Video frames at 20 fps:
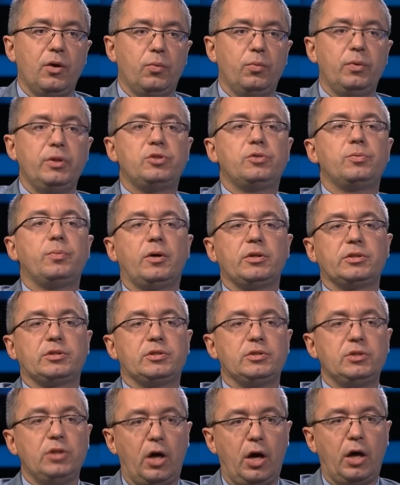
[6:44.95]
which
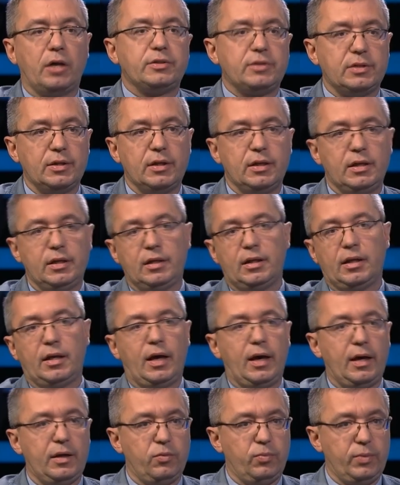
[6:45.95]
was not in
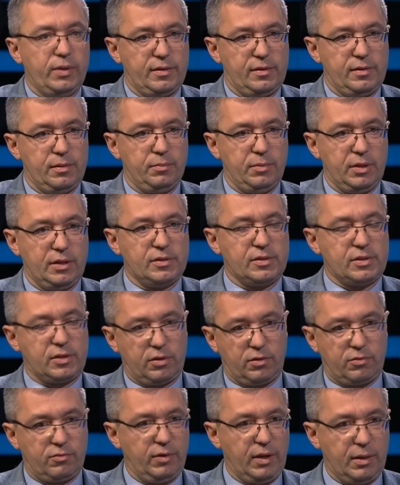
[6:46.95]
line with the
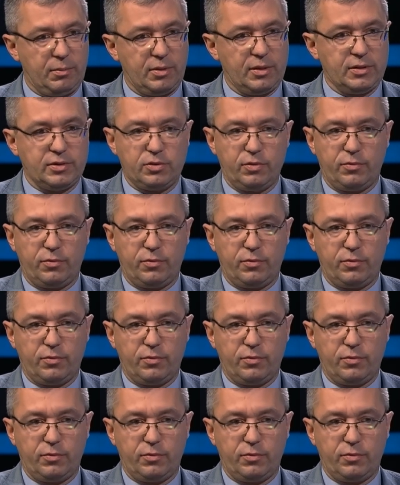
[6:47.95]
Minsk agreement.